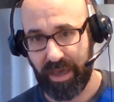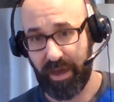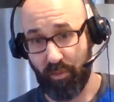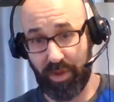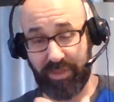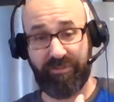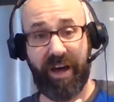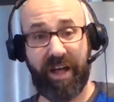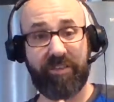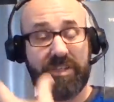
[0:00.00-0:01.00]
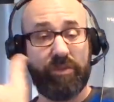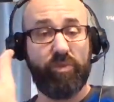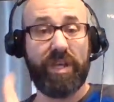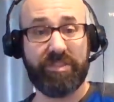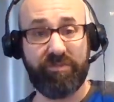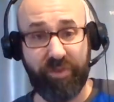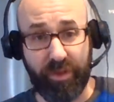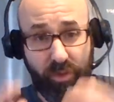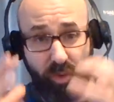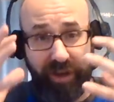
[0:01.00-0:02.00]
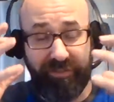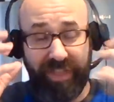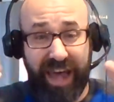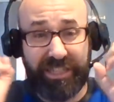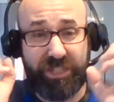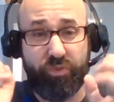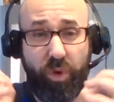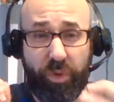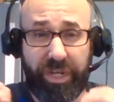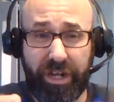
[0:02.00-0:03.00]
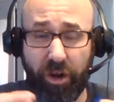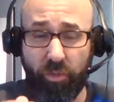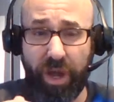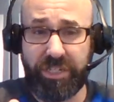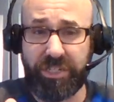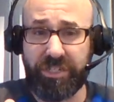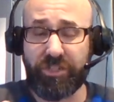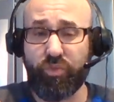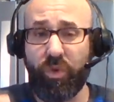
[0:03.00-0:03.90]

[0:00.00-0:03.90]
And when the Father did raise Him from the grave, that's where we get our righteousness,